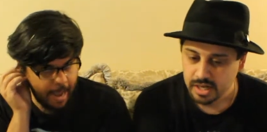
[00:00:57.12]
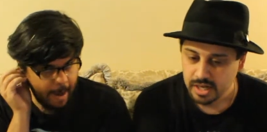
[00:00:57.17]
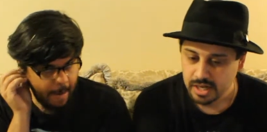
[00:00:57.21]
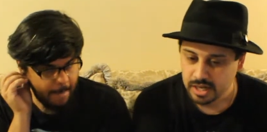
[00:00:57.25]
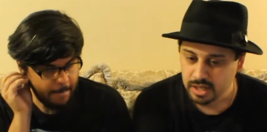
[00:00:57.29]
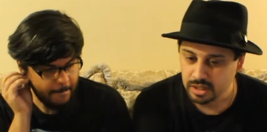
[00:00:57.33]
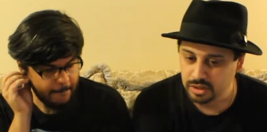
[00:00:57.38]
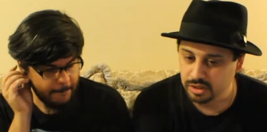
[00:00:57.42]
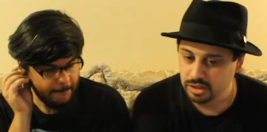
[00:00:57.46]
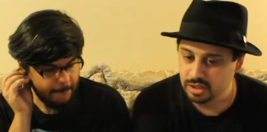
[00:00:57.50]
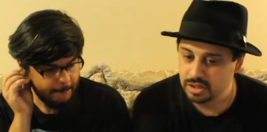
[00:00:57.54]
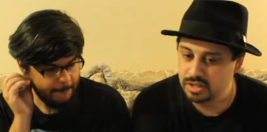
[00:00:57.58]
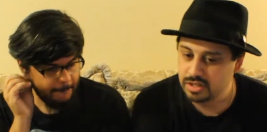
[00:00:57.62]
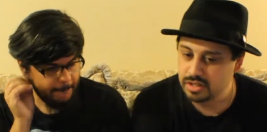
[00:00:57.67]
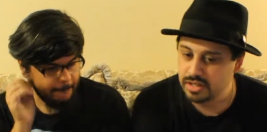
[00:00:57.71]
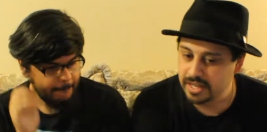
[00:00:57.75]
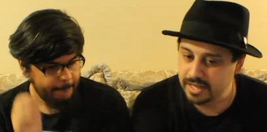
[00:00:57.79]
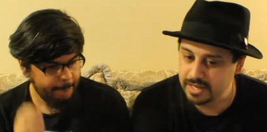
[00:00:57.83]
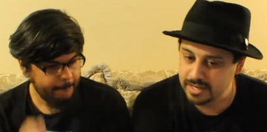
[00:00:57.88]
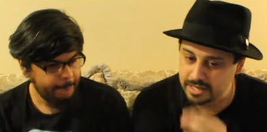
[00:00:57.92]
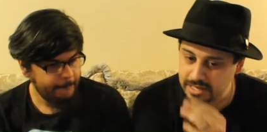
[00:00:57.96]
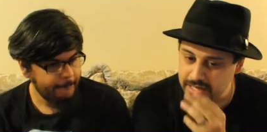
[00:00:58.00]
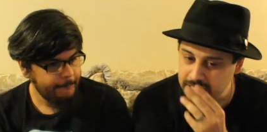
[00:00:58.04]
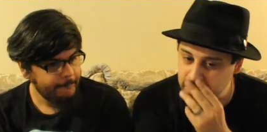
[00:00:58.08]
Speaker 1: it looked like
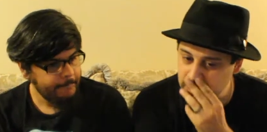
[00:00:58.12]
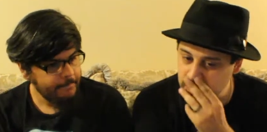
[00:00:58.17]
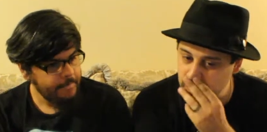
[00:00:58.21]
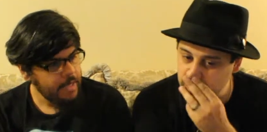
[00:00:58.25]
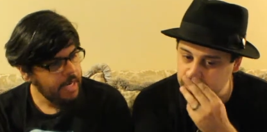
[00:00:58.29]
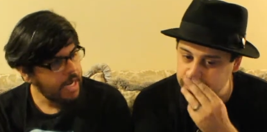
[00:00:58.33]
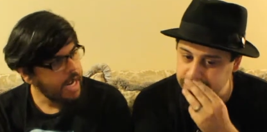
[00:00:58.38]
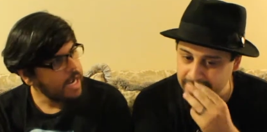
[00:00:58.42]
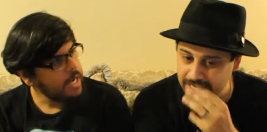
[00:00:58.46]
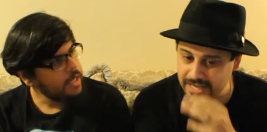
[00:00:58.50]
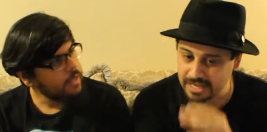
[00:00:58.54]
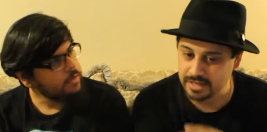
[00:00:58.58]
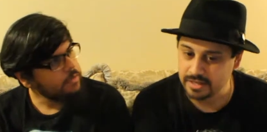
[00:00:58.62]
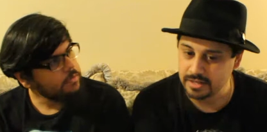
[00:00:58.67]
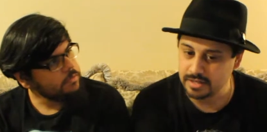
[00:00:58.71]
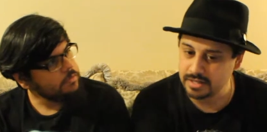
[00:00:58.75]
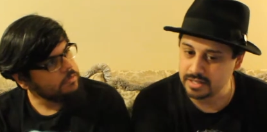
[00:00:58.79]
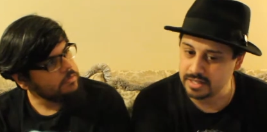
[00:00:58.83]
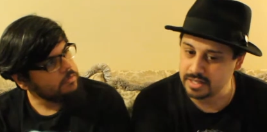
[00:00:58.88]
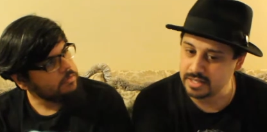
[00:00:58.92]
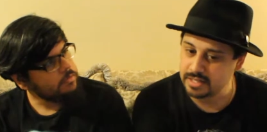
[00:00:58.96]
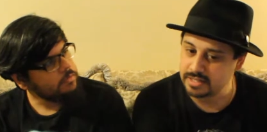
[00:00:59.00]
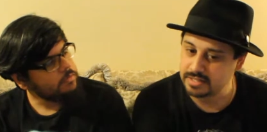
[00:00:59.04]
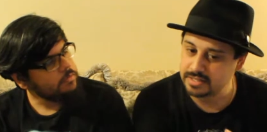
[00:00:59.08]
he knows that
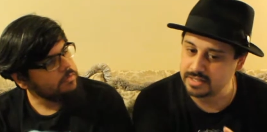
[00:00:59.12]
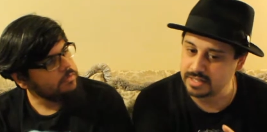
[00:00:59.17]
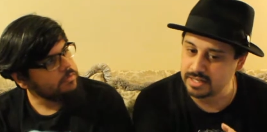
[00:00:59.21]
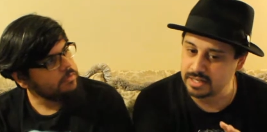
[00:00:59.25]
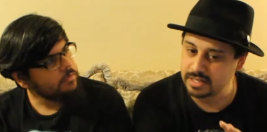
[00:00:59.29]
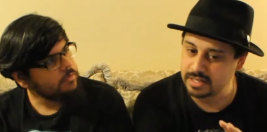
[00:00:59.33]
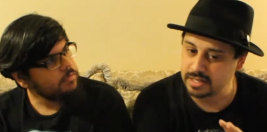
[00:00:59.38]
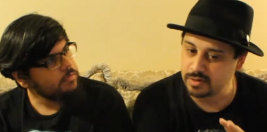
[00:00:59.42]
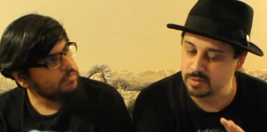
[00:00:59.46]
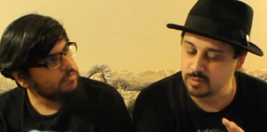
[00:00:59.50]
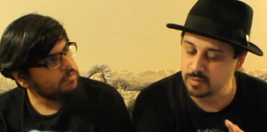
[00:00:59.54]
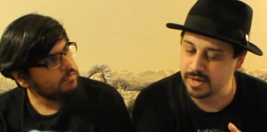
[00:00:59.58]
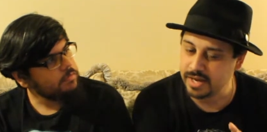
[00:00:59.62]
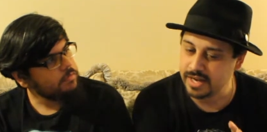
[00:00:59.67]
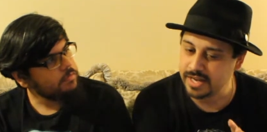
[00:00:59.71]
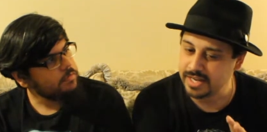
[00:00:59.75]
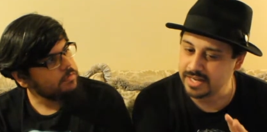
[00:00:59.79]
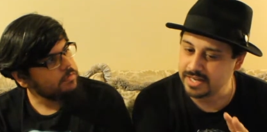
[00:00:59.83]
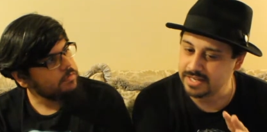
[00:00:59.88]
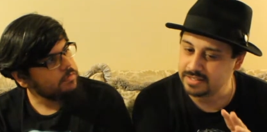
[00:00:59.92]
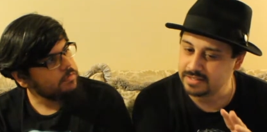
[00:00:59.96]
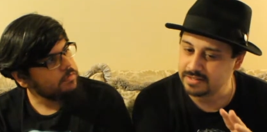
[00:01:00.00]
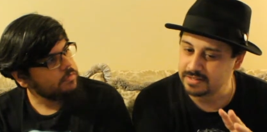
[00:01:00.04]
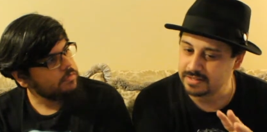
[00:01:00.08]
it's in a way
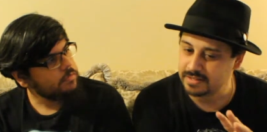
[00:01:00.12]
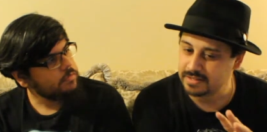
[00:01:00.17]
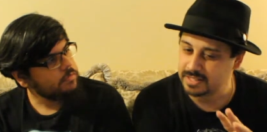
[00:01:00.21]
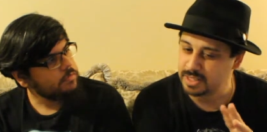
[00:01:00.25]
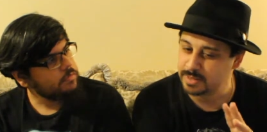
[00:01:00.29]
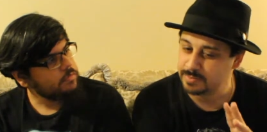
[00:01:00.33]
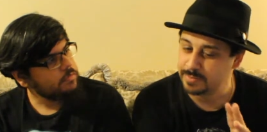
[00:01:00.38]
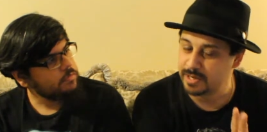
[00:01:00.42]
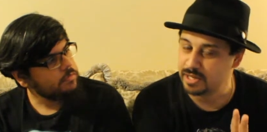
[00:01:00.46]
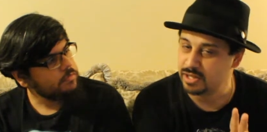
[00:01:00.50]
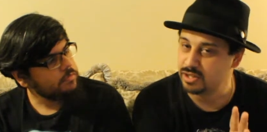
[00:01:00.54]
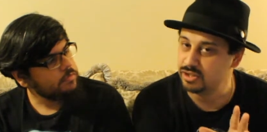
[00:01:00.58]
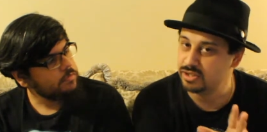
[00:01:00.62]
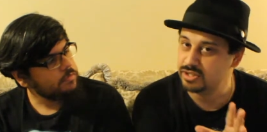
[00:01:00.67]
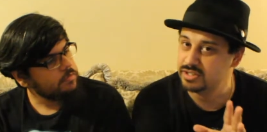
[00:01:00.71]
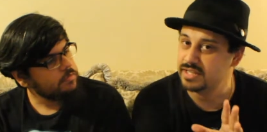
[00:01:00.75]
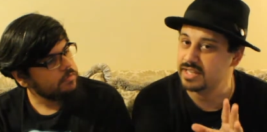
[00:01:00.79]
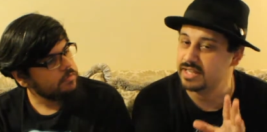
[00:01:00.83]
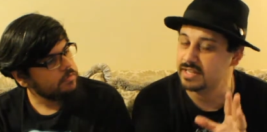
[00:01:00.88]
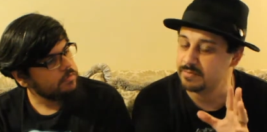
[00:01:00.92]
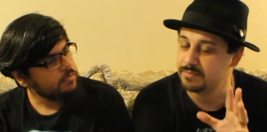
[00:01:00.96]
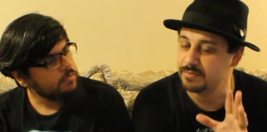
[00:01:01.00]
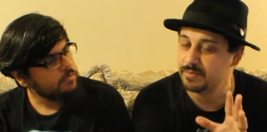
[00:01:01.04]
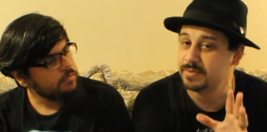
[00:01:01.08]
he's it looks
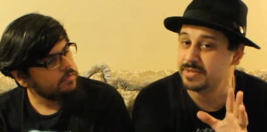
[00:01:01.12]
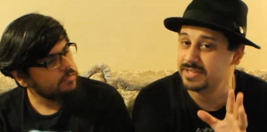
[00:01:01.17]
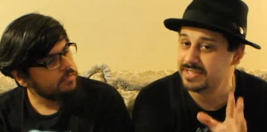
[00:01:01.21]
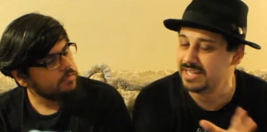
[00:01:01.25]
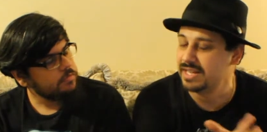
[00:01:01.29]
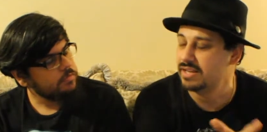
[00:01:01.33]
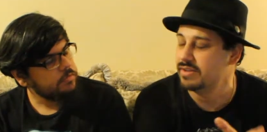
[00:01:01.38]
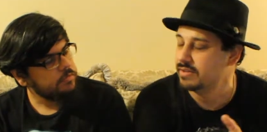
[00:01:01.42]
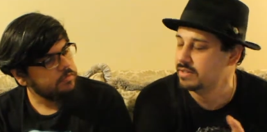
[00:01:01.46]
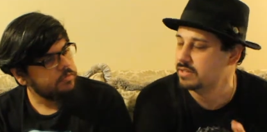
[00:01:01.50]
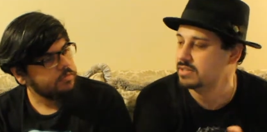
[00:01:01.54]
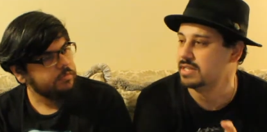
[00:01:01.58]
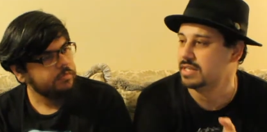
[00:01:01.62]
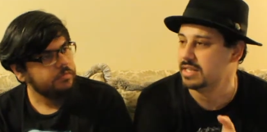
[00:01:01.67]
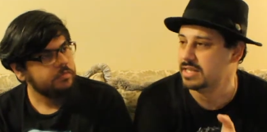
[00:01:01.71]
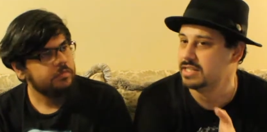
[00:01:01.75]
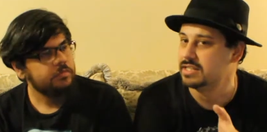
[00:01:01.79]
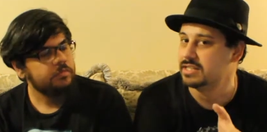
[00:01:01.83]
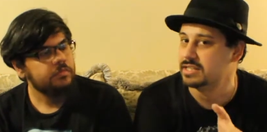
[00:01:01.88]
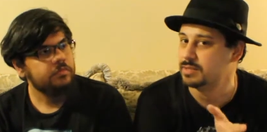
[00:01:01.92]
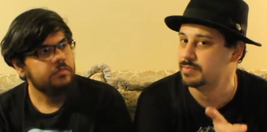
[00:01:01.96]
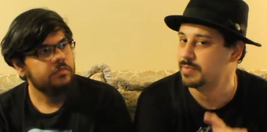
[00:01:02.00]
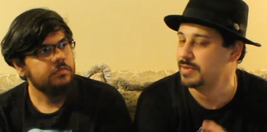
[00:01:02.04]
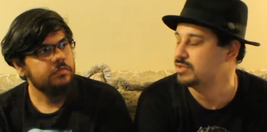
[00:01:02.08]
like from the sound it looks like he's a
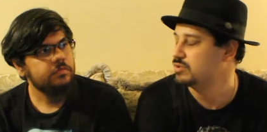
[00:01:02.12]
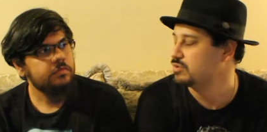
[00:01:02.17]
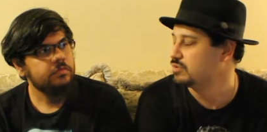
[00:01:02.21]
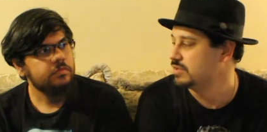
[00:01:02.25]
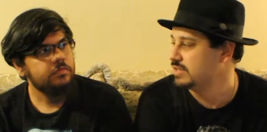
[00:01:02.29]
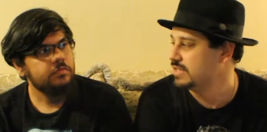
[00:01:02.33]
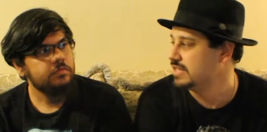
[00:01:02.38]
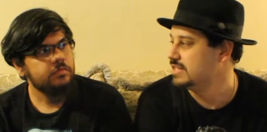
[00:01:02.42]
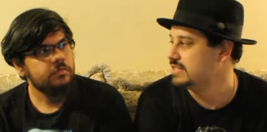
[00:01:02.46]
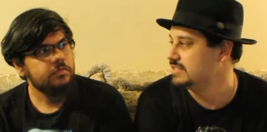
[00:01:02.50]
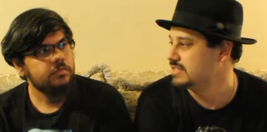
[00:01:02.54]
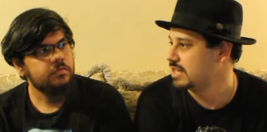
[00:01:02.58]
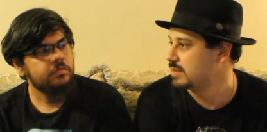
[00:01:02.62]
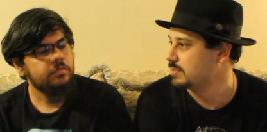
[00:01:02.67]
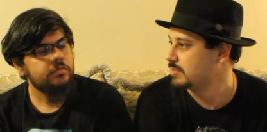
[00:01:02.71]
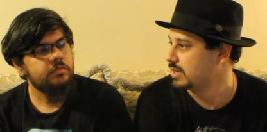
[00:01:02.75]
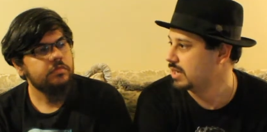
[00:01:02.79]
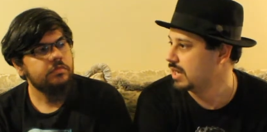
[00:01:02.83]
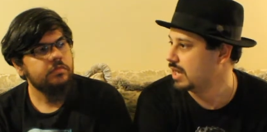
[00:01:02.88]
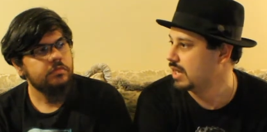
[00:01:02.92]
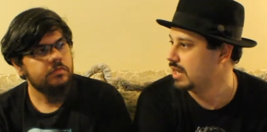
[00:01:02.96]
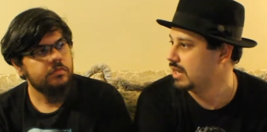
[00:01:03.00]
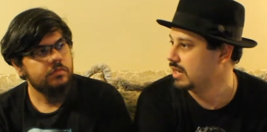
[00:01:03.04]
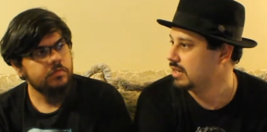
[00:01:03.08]
special needs type of
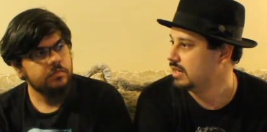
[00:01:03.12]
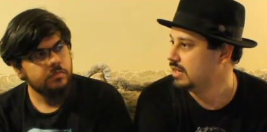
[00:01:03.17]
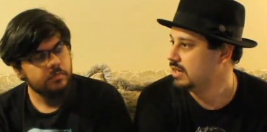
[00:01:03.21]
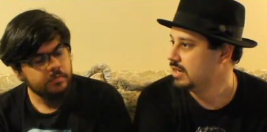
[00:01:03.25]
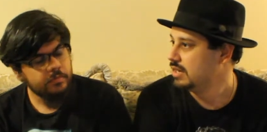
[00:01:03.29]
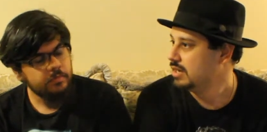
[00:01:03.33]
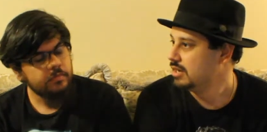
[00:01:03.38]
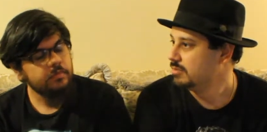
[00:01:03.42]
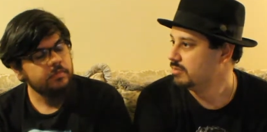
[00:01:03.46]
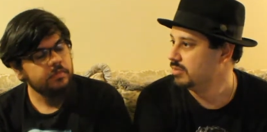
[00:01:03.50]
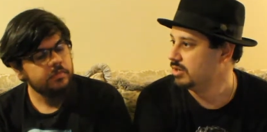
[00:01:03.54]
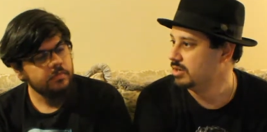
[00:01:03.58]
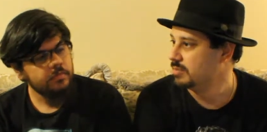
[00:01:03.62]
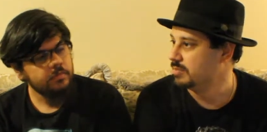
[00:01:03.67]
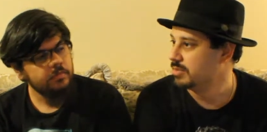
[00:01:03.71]
guy, pretty